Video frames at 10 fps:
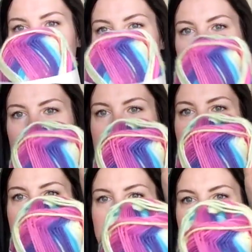that this was
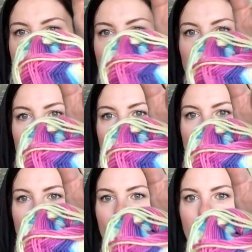nice
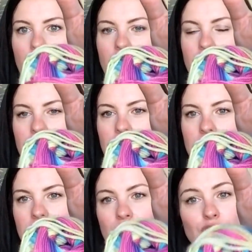for
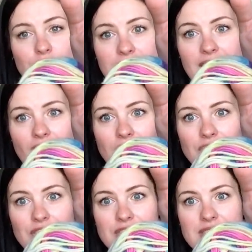girly
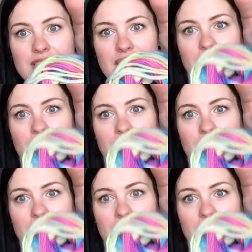colors.